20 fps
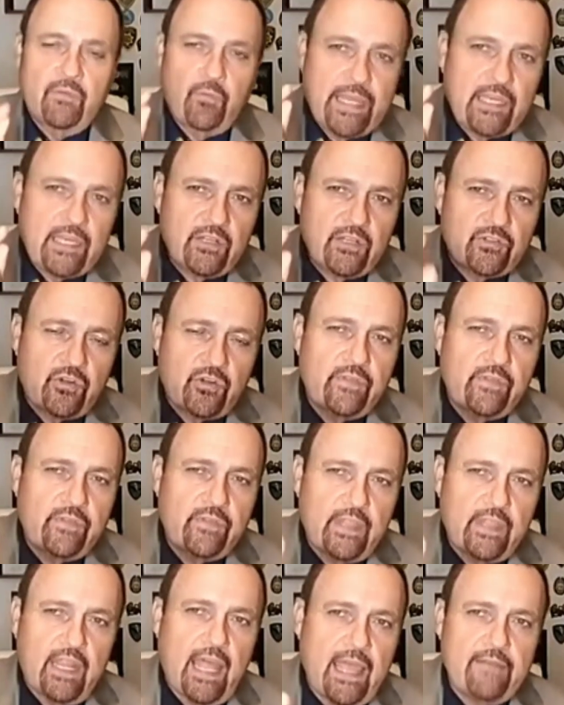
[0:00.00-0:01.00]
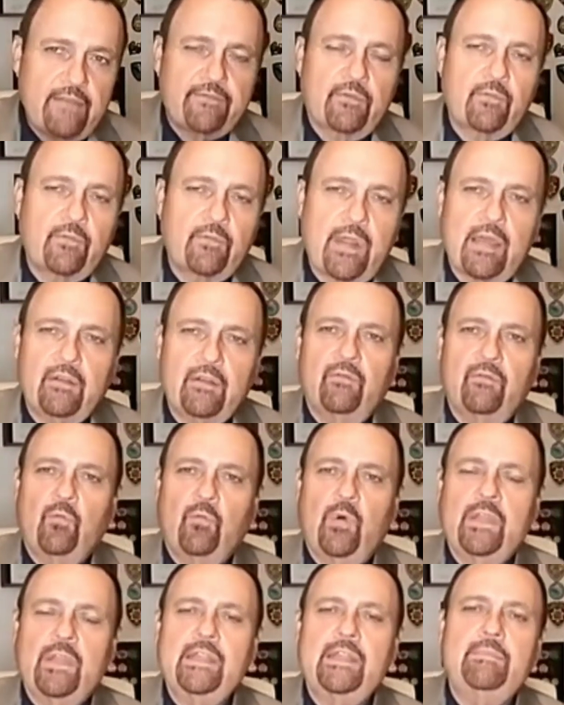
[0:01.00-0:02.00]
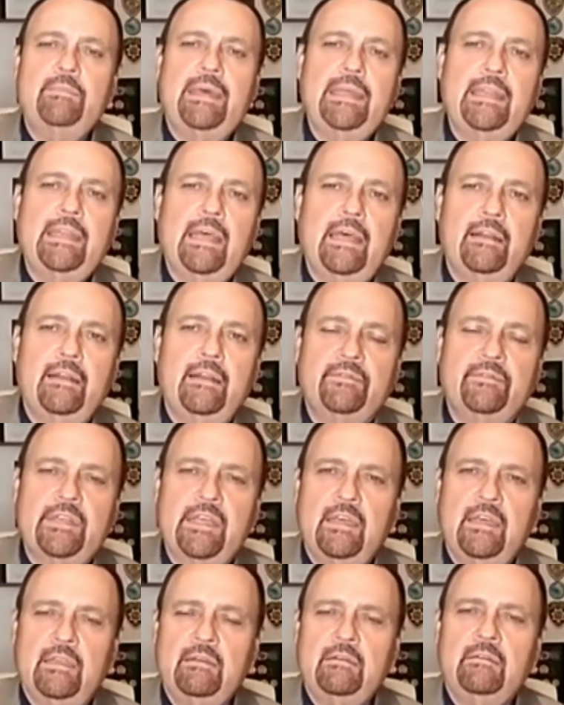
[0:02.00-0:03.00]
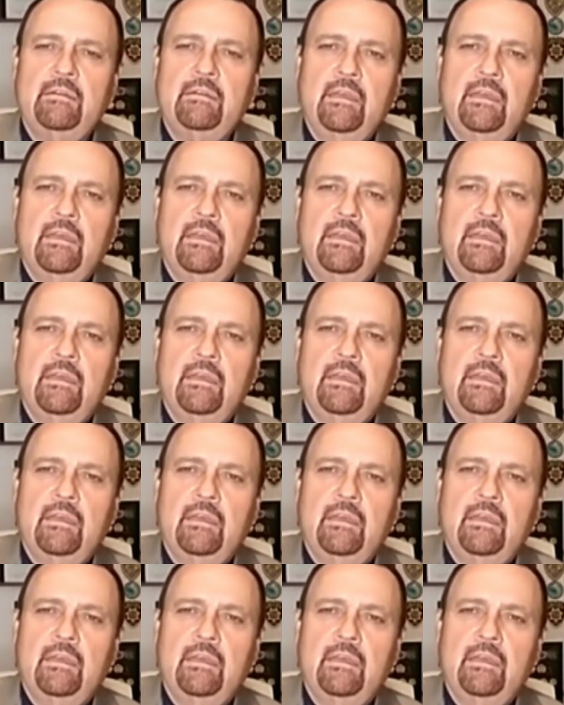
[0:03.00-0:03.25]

but if we can turn the life around of one inmate out of 10